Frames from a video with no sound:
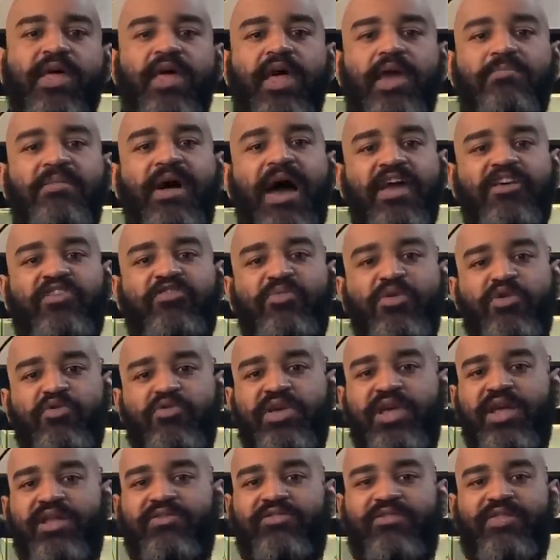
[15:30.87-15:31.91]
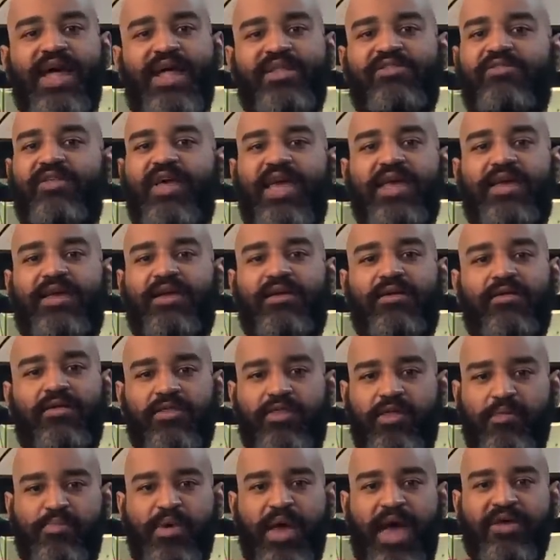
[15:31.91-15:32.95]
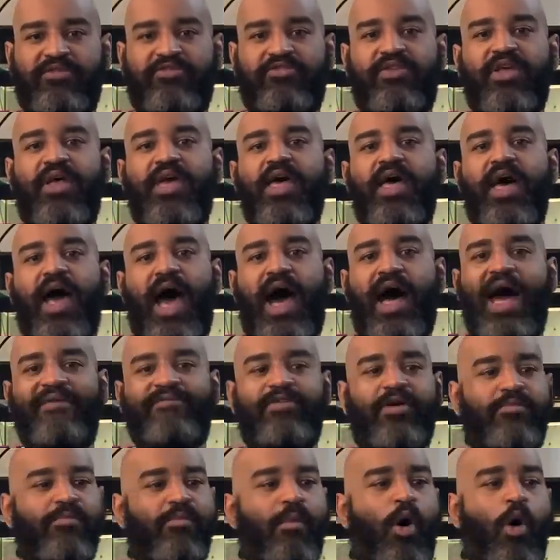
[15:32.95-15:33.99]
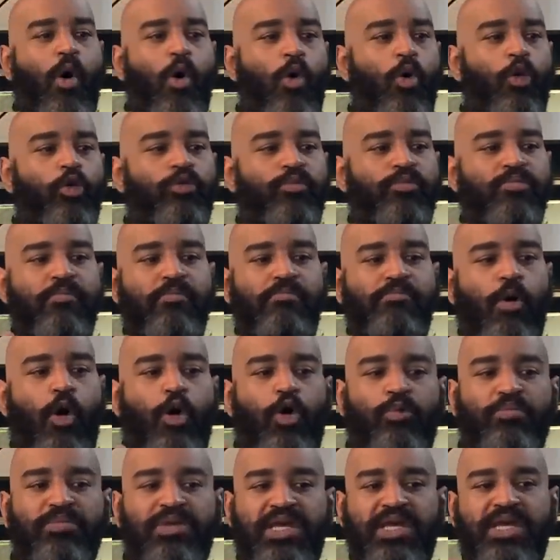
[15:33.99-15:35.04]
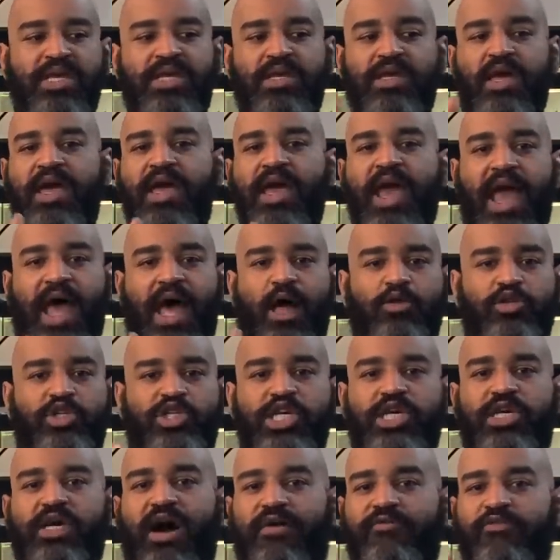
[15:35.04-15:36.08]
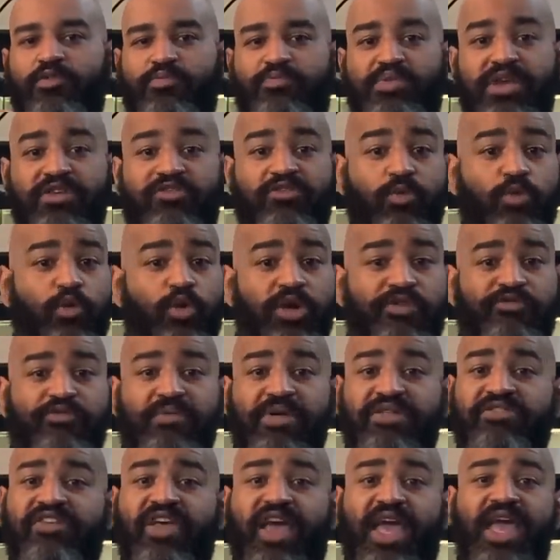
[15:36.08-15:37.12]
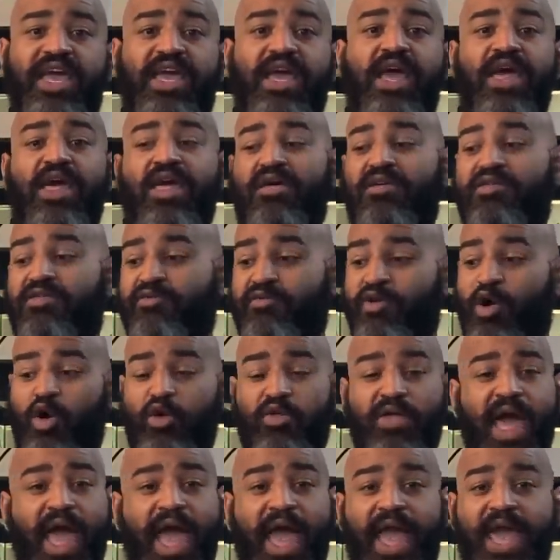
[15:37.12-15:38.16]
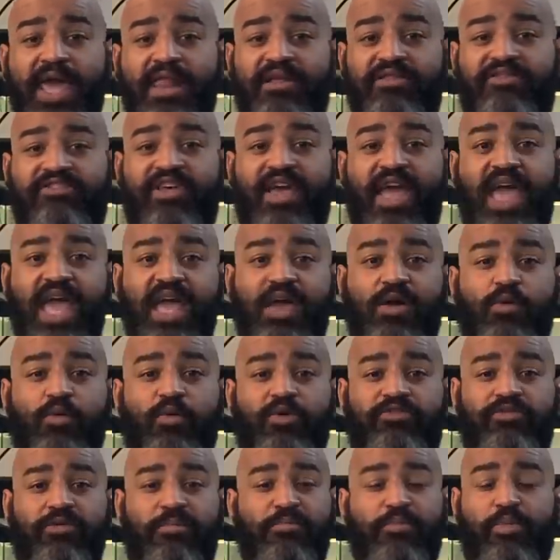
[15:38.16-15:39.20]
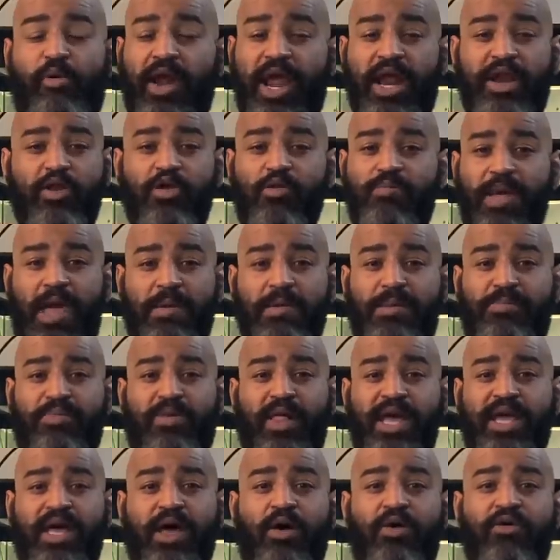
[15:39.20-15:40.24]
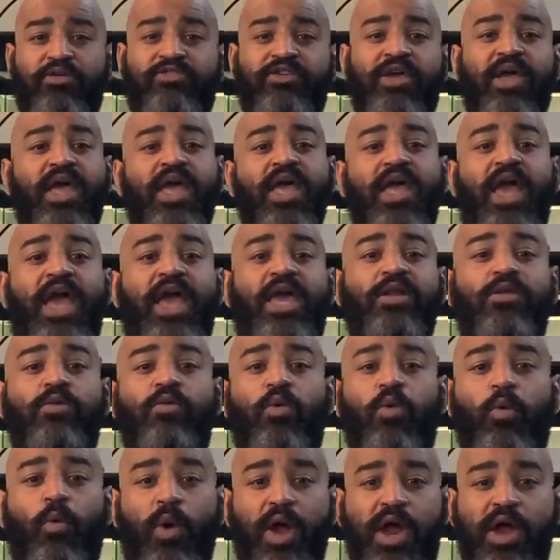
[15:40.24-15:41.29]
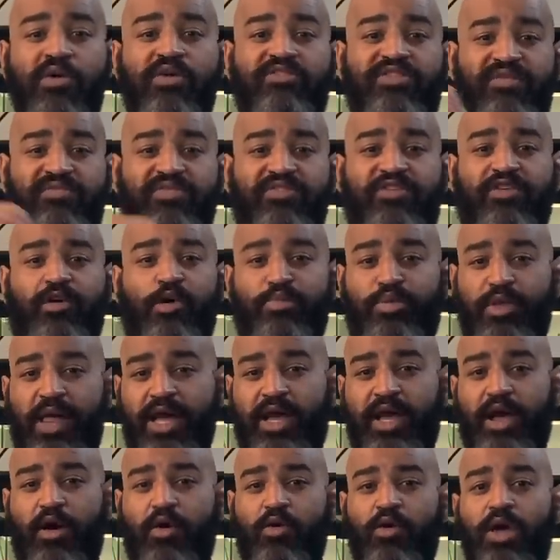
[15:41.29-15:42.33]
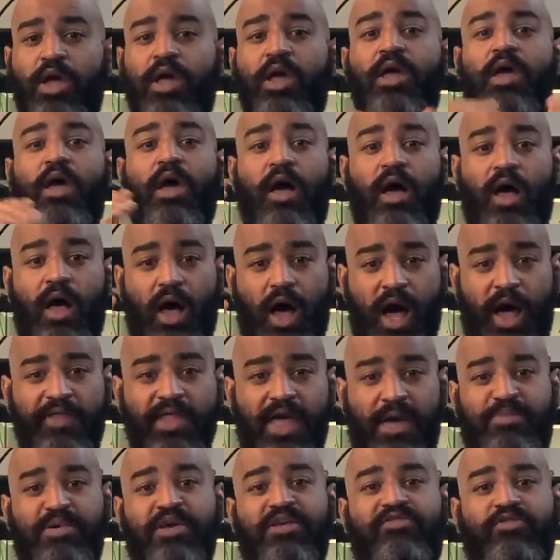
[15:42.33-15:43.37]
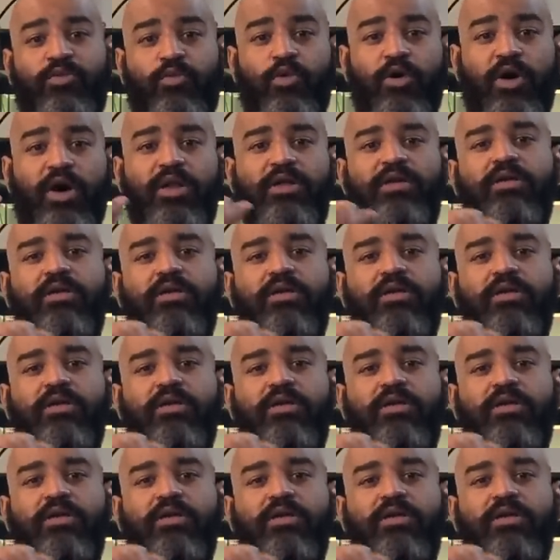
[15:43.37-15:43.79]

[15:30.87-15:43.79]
In my experience, that's like the best. I'll have an old mulmy algae covered piece of wood from a tank, throw that in a tank with some brand new baby plecos, and where is every single pleco? On that piece of wood.